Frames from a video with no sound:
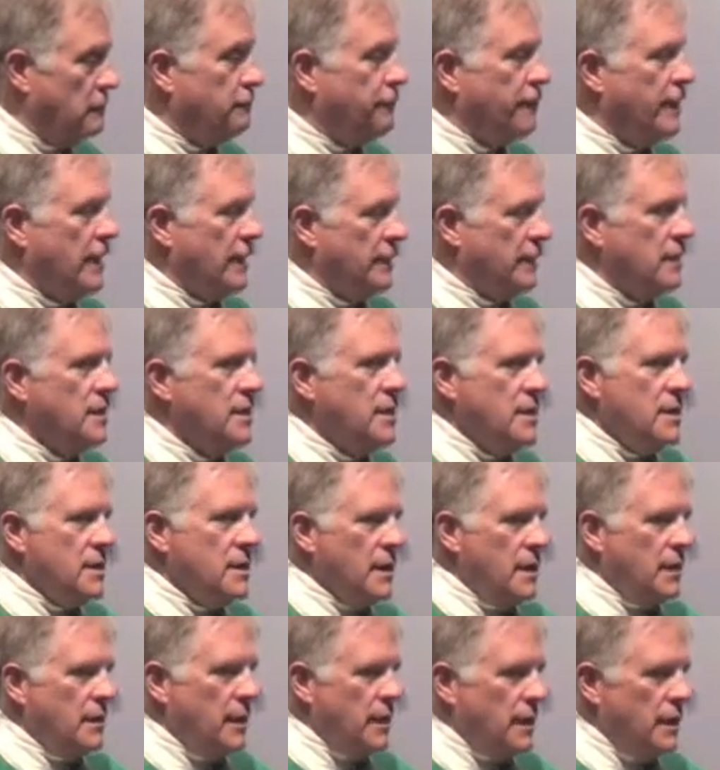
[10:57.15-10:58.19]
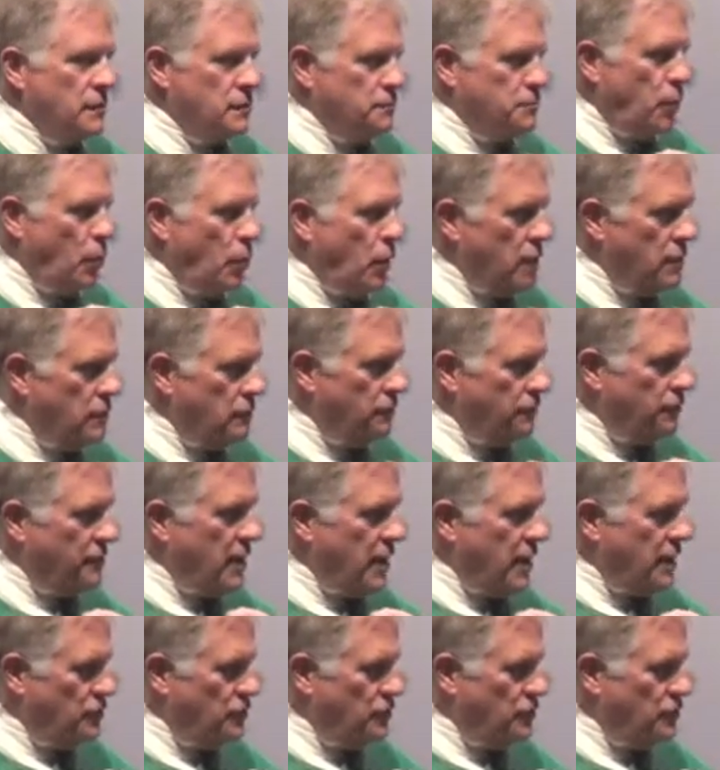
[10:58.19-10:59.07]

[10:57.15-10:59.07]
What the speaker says: In fact, as part of